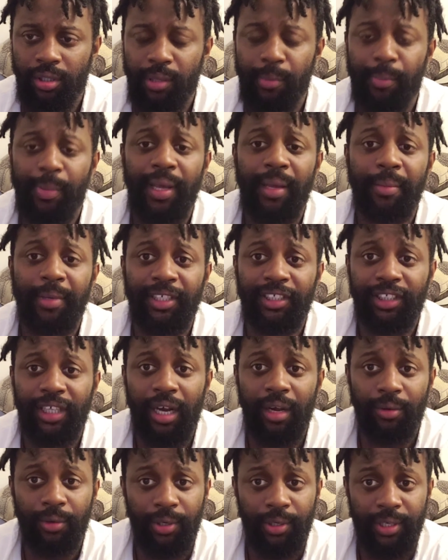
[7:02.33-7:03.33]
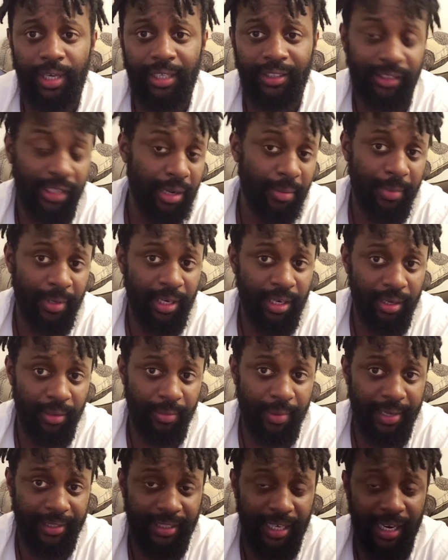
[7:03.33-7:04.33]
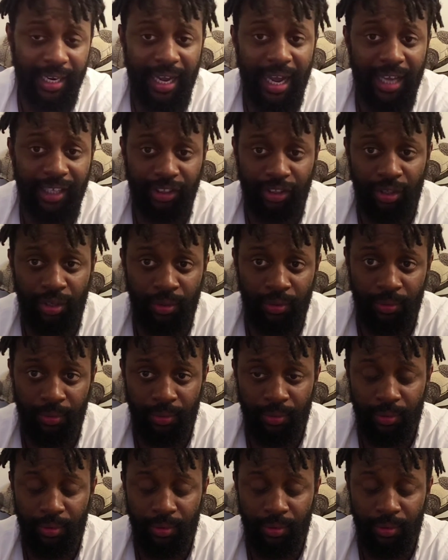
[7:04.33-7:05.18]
the baby shower that's coming up, as y'all guys know.